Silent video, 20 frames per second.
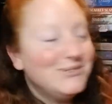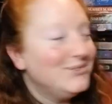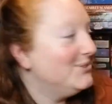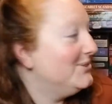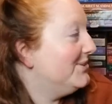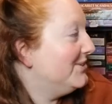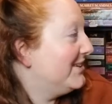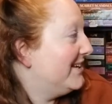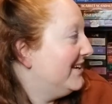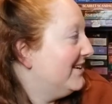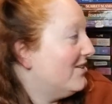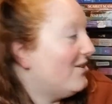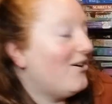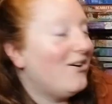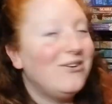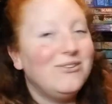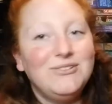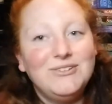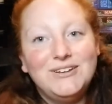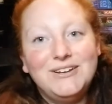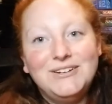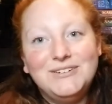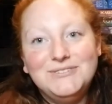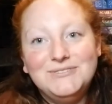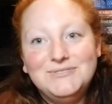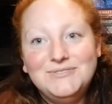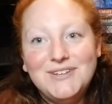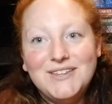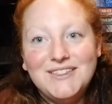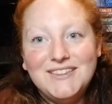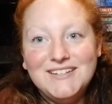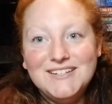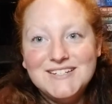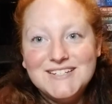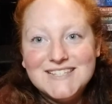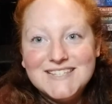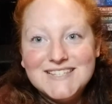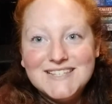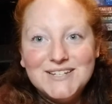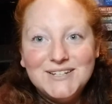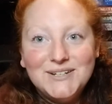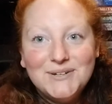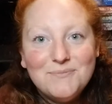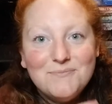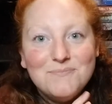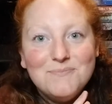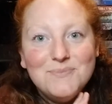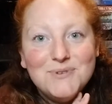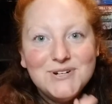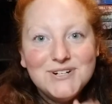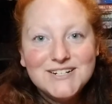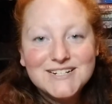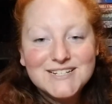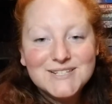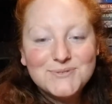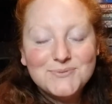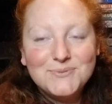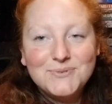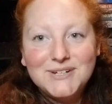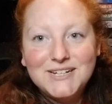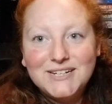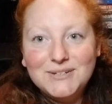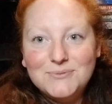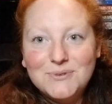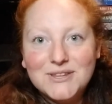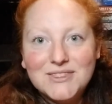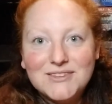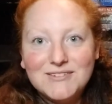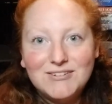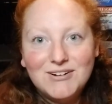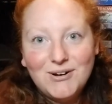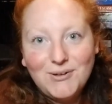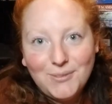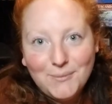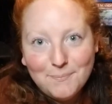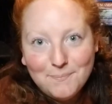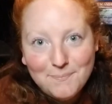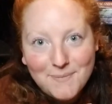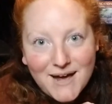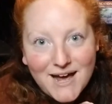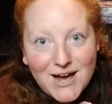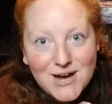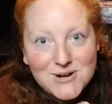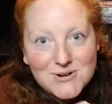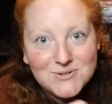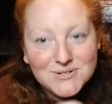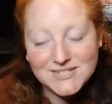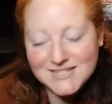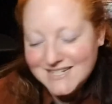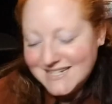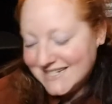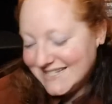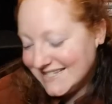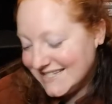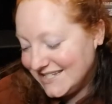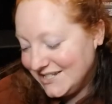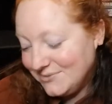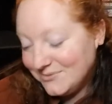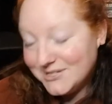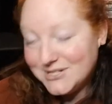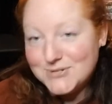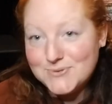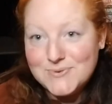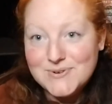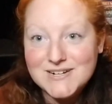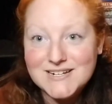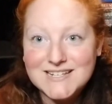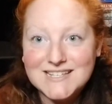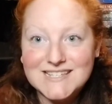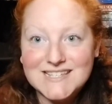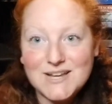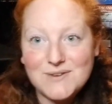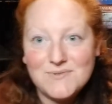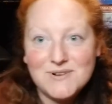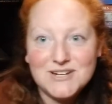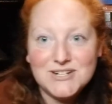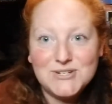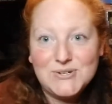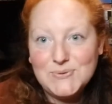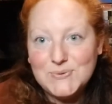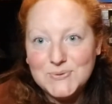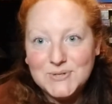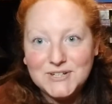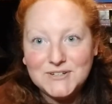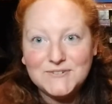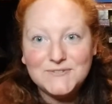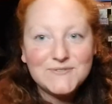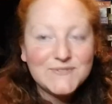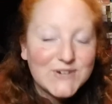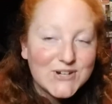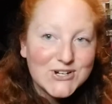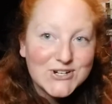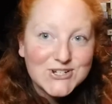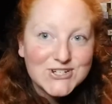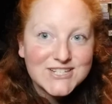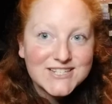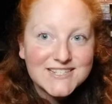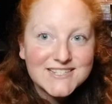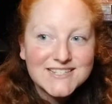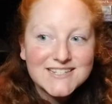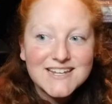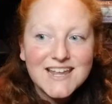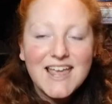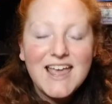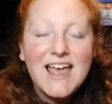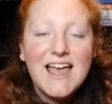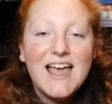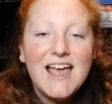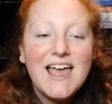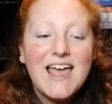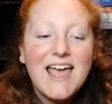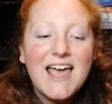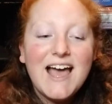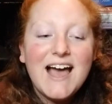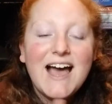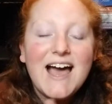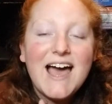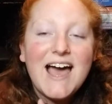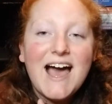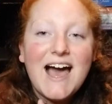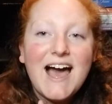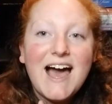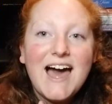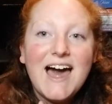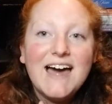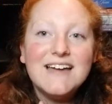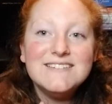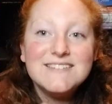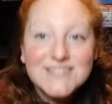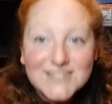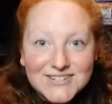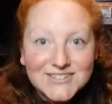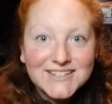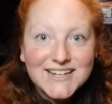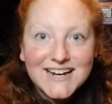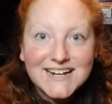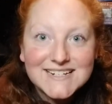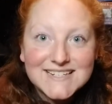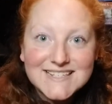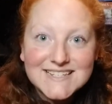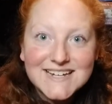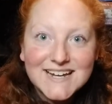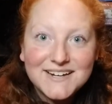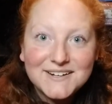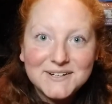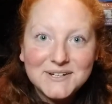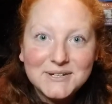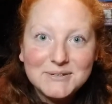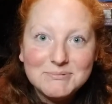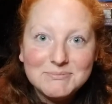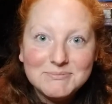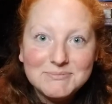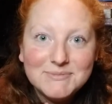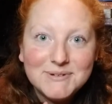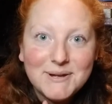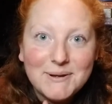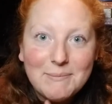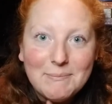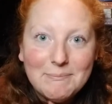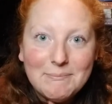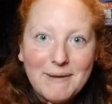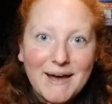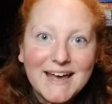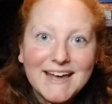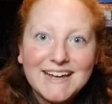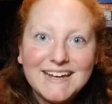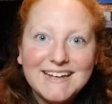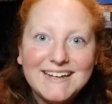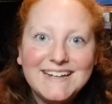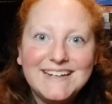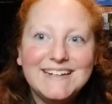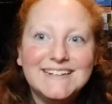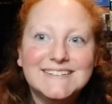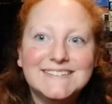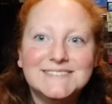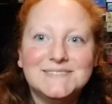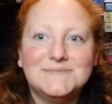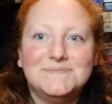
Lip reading: look at all of these books, read what they're all about, and see which ones I want to read first. Until next time, bye.